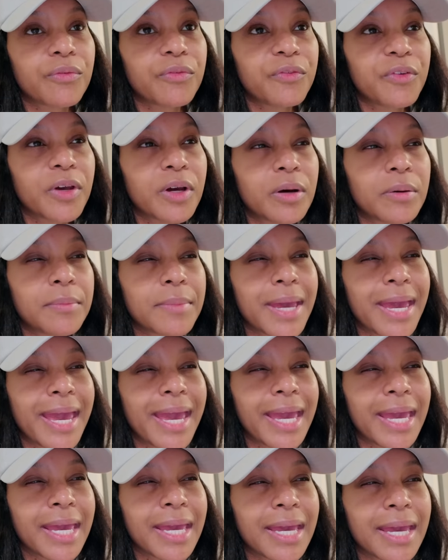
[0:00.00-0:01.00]
film
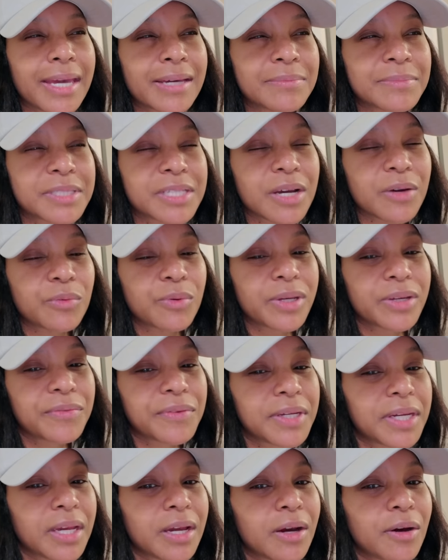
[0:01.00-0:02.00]
a Amazon week
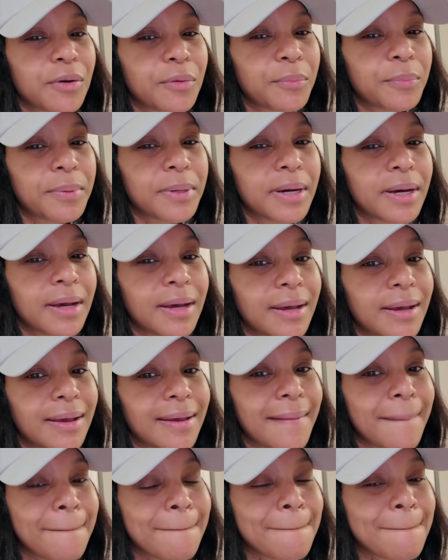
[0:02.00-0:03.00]
video,
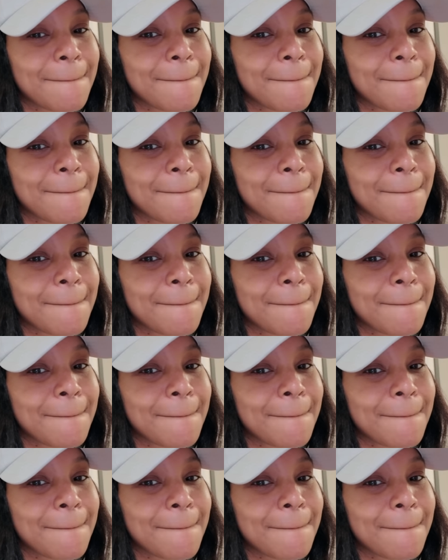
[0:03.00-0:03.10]
but